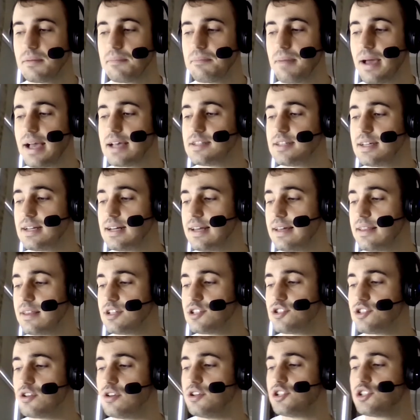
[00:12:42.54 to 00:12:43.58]
basically, the
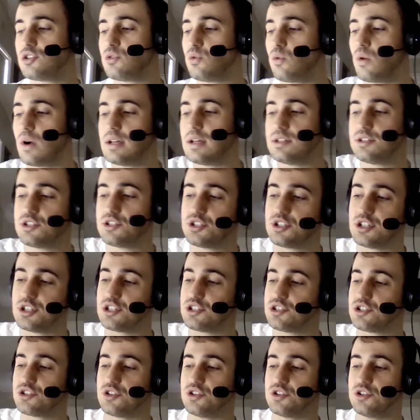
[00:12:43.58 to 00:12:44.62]
solution was
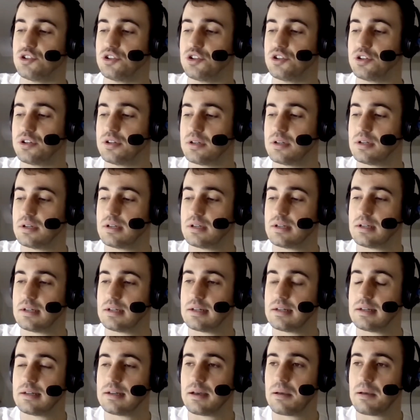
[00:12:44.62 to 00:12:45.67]
just to
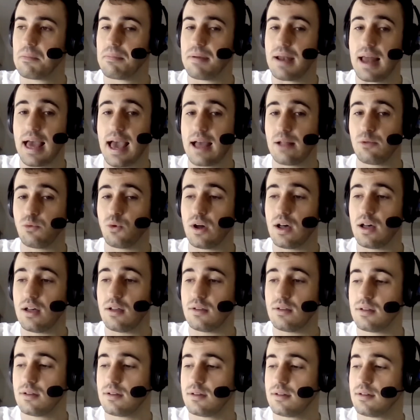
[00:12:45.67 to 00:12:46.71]
plan
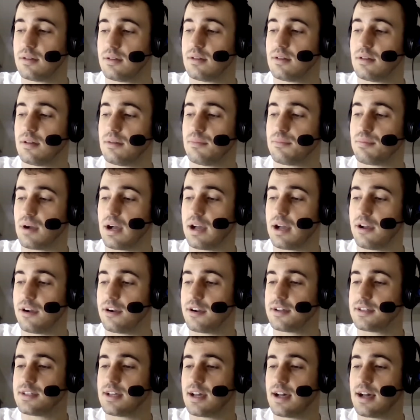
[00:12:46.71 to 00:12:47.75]
well,
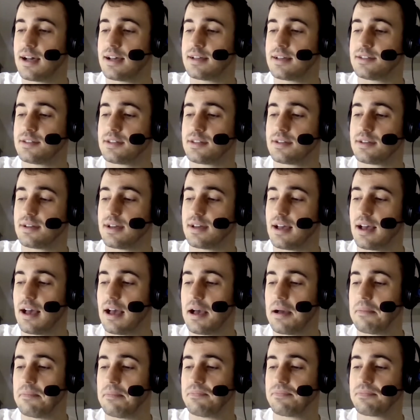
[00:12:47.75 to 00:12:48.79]
prioritize,
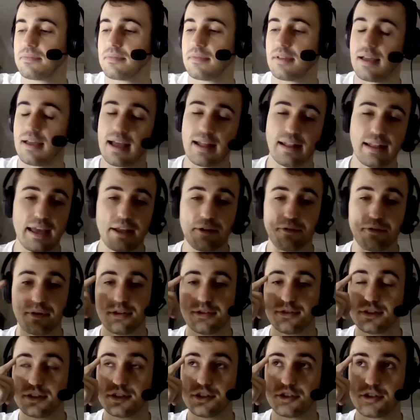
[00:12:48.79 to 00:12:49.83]
and get rid
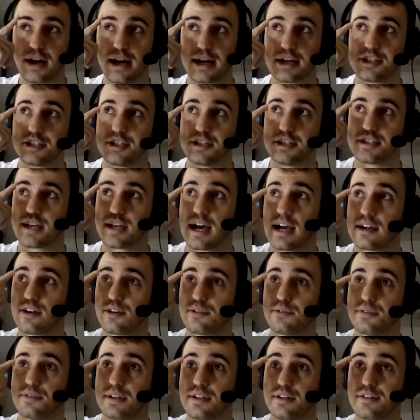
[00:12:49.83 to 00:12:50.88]
of distractions. I
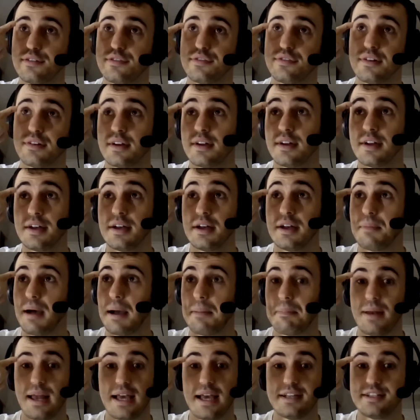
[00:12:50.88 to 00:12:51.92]
got rid of
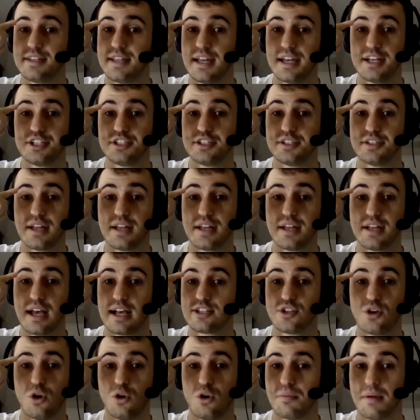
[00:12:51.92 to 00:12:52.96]
my PlayStation.
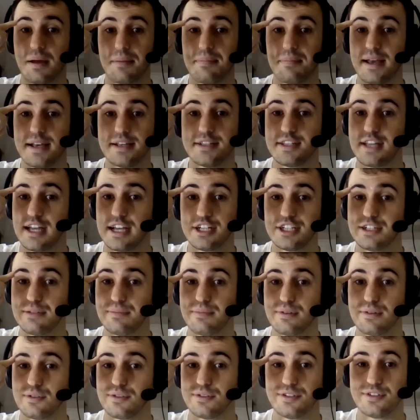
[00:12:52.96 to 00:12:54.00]
I sold my
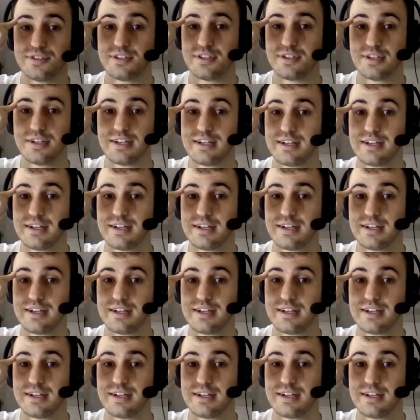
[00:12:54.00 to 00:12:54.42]
PlayStation because